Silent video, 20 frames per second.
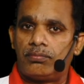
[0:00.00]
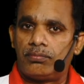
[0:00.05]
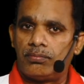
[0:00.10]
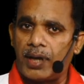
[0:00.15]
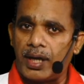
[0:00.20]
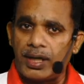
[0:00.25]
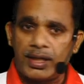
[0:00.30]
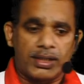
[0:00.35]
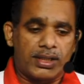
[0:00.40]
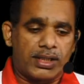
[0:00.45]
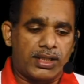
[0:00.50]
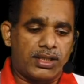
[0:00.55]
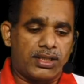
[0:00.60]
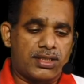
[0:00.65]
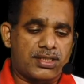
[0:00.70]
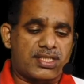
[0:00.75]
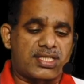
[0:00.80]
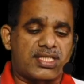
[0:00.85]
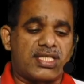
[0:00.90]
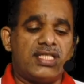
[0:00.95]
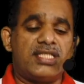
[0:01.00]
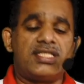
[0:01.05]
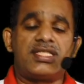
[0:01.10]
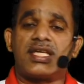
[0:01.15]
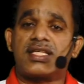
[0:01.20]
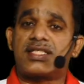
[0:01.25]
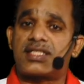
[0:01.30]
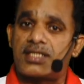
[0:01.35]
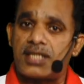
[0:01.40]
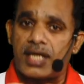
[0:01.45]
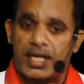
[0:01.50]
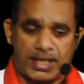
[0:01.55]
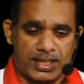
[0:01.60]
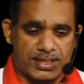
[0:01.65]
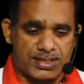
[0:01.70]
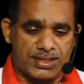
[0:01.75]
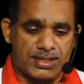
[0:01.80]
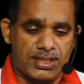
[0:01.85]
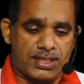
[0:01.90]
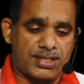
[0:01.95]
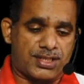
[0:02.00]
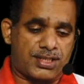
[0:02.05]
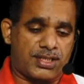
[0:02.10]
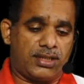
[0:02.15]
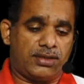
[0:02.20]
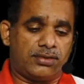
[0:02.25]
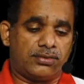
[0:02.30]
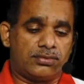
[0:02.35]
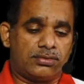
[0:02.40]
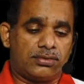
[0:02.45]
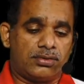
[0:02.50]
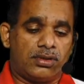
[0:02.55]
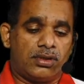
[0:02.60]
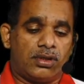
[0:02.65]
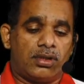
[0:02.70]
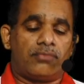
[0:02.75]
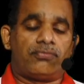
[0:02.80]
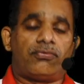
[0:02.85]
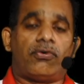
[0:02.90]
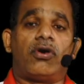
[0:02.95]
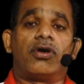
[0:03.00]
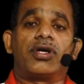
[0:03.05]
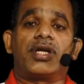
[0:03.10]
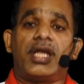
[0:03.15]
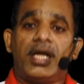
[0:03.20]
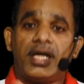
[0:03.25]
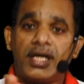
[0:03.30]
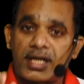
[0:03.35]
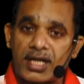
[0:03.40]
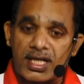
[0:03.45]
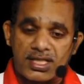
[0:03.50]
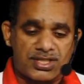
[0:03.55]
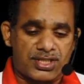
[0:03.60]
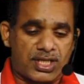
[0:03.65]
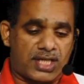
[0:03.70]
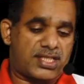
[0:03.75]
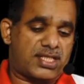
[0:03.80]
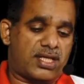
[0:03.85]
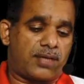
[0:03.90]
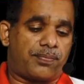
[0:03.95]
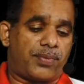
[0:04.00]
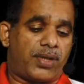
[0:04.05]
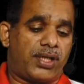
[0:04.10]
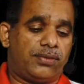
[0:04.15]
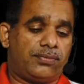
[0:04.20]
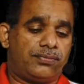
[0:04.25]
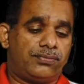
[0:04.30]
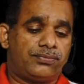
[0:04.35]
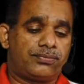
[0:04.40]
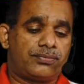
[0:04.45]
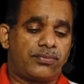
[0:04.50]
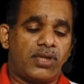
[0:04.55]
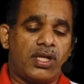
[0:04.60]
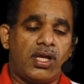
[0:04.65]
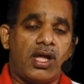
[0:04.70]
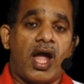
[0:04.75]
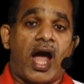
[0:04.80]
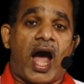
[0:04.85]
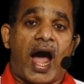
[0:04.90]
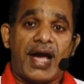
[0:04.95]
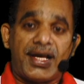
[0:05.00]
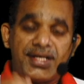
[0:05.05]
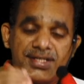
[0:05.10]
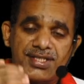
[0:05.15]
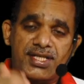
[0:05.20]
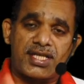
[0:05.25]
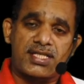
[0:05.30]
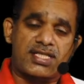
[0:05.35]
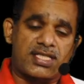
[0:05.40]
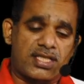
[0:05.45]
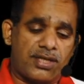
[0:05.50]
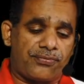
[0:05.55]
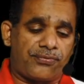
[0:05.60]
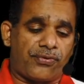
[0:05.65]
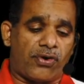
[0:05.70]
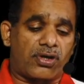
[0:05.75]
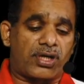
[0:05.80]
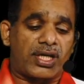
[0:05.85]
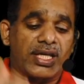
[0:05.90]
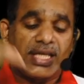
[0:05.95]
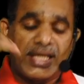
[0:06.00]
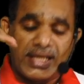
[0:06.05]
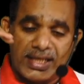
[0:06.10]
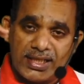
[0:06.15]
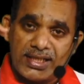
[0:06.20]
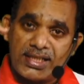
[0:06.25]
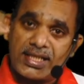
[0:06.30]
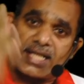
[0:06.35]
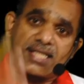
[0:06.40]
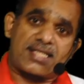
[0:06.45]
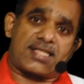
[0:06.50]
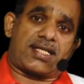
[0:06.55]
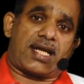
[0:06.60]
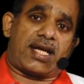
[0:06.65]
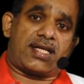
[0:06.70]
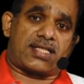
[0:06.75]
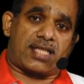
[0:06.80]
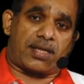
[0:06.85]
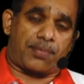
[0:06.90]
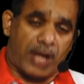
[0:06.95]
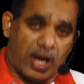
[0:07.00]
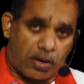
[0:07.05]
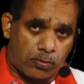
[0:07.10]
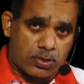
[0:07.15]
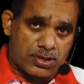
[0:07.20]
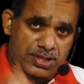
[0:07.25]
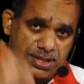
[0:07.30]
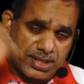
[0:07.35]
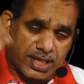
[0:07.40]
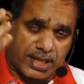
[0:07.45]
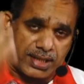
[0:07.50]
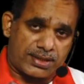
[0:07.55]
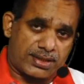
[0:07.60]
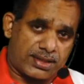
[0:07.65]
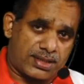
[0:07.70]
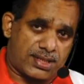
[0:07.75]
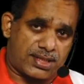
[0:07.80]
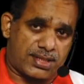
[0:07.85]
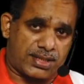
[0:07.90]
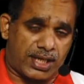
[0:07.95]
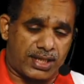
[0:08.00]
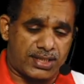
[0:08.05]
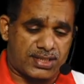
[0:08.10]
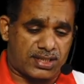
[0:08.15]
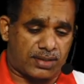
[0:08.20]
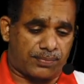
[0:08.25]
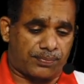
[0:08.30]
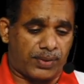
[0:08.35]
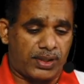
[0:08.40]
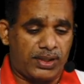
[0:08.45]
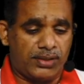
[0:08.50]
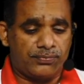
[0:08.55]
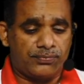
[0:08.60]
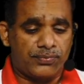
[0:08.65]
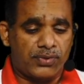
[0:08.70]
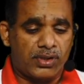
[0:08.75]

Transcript: Mainly CGST and SGST for intrastate supply, IGST for interstate supply, outside the state supply,